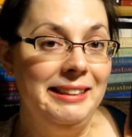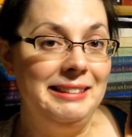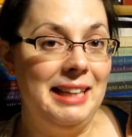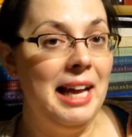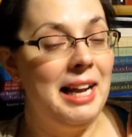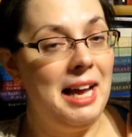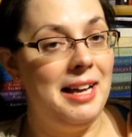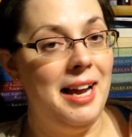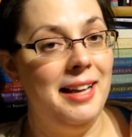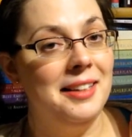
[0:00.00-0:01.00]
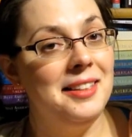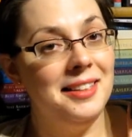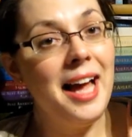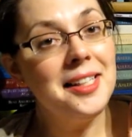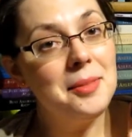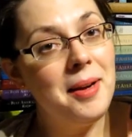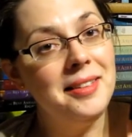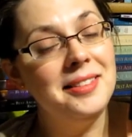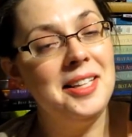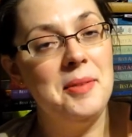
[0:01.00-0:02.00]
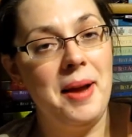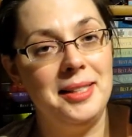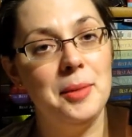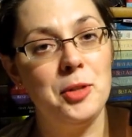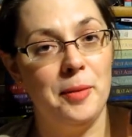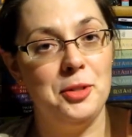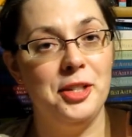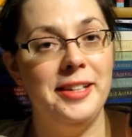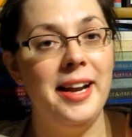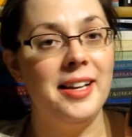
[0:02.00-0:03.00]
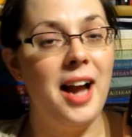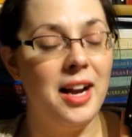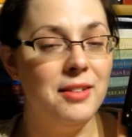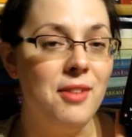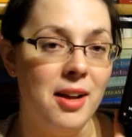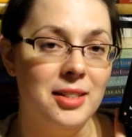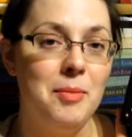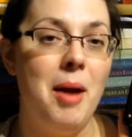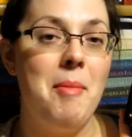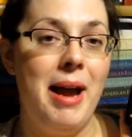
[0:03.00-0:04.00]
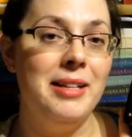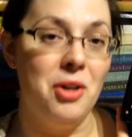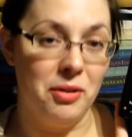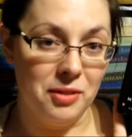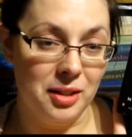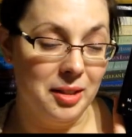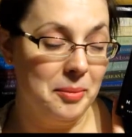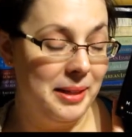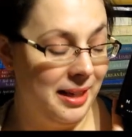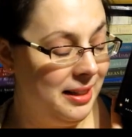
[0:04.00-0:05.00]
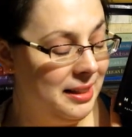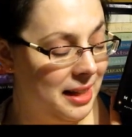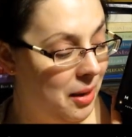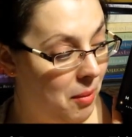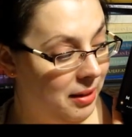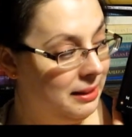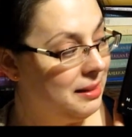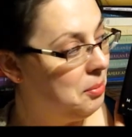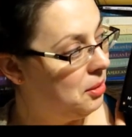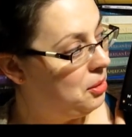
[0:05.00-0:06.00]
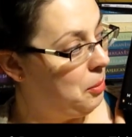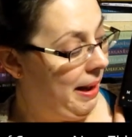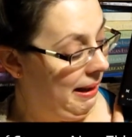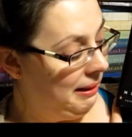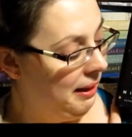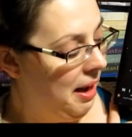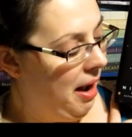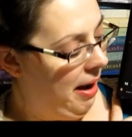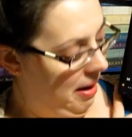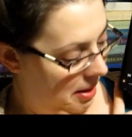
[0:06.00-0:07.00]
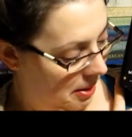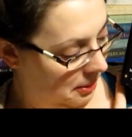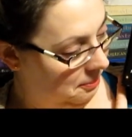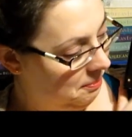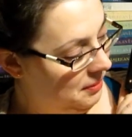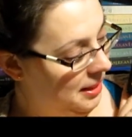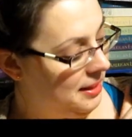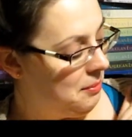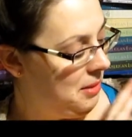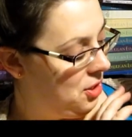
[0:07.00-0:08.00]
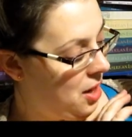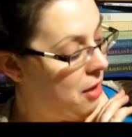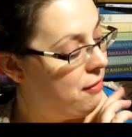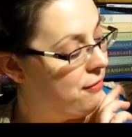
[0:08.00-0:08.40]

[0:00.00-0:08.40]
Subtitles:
that I got last month in my subscription and kind of lost my mind over because I wanted this book so bad, is Michelle